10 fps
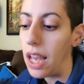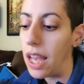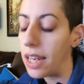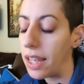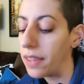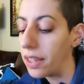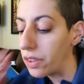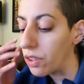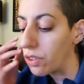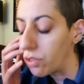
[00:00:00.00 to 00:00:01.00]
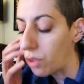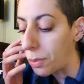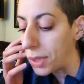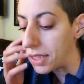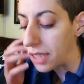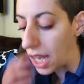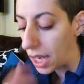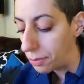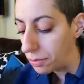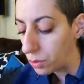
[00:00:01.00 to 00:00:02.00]
And I think there are so many
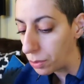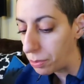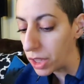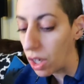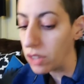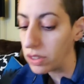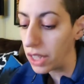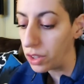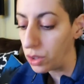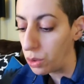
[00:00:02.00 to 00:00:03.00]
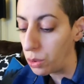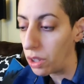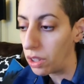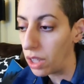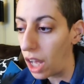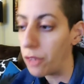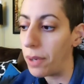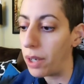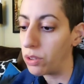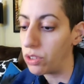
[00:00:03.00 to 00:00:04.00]
times when, because I knew a lot
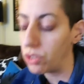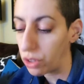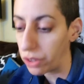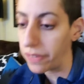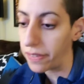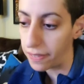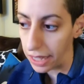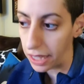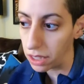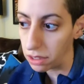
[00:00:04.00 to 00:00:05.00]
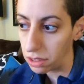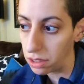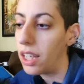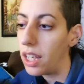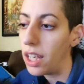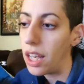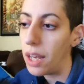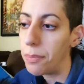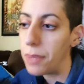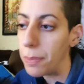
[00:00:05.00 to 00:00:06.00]
about certain things,
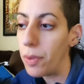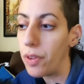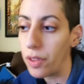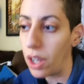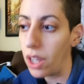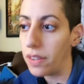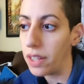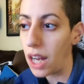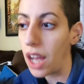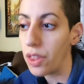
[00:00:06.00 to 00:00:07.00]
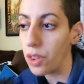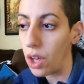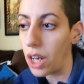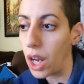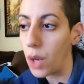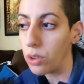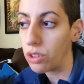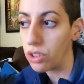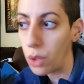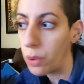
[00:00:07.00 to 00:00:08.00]
people thought I was
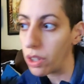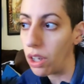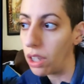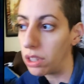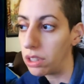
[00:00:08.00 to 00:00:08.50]
a know-it-all.